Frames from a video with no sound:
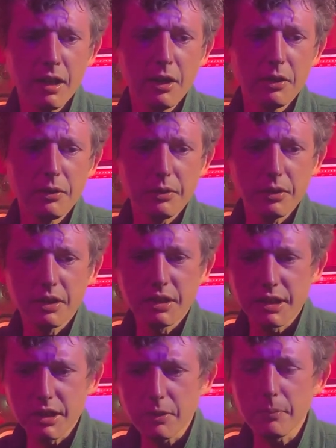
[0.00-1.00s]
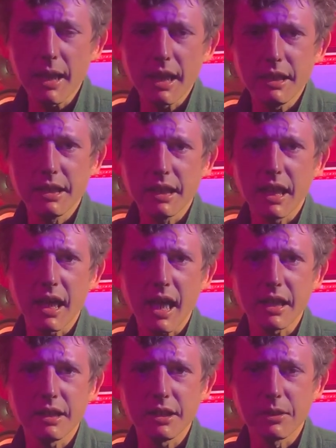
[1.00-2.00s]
who can still manage to get access